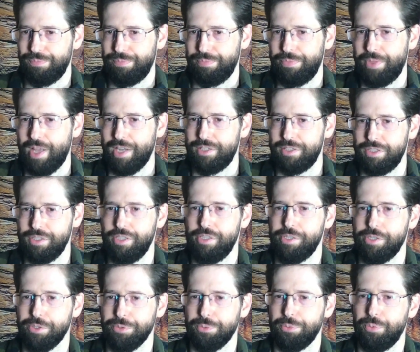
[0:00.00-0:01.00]
That's the
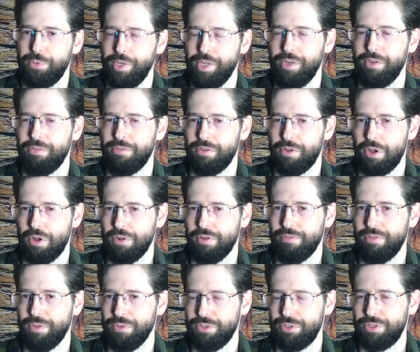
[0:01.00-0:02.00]
year when all of
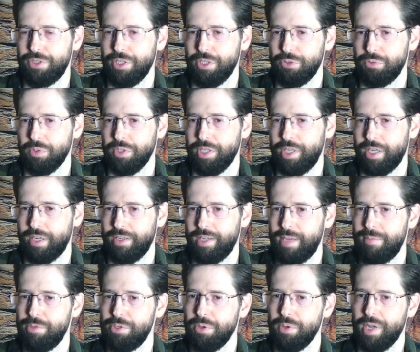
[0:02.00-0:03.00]
those things really kind of
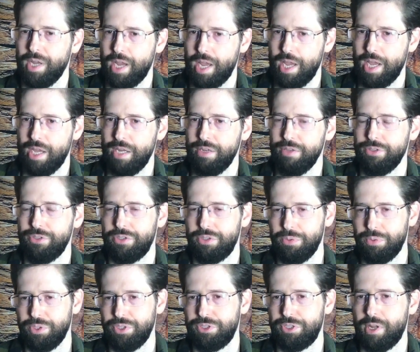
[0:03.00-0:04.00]
came to a head.
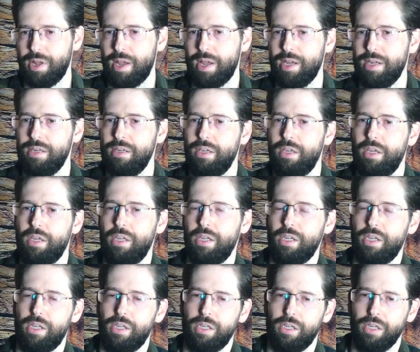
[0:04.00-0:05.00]
Suicide,
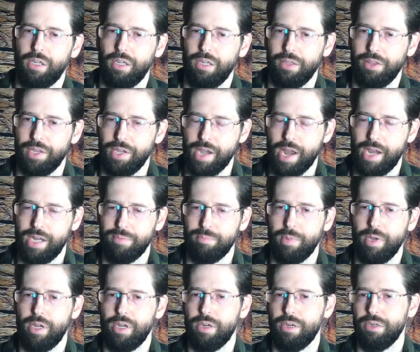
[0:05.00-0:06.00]
the
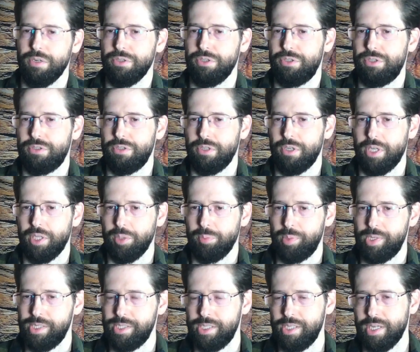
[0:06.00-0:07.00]
nightmares, the
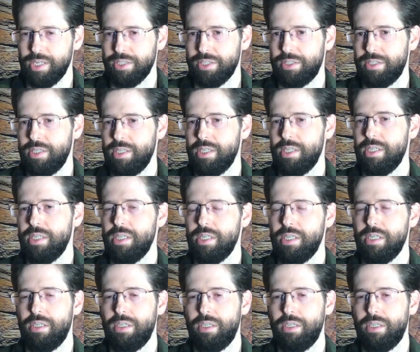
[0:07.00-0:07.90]
PTSD,